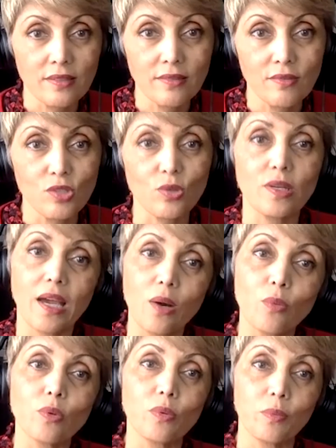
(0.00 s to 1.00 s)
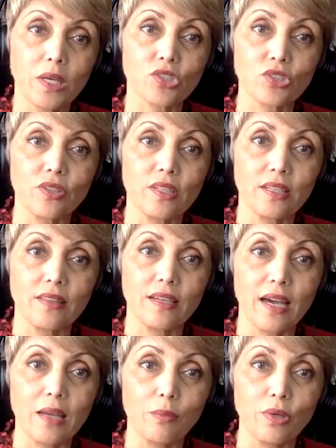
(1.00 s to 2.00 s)
So now we will make sure that in the
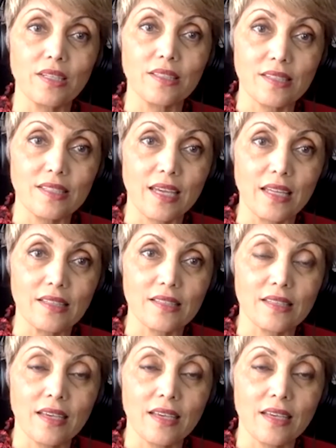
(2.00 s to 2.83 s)
guidebook it states